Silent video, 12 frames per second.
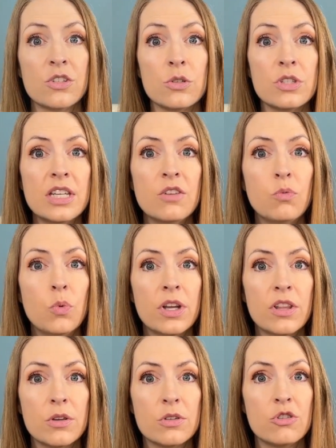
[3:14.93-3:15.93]
So see if one
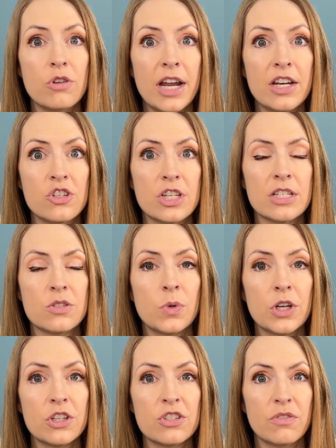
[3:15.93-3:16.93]
of those strategies
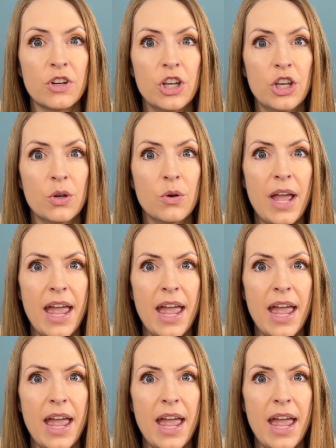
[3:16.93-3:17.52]
works for you.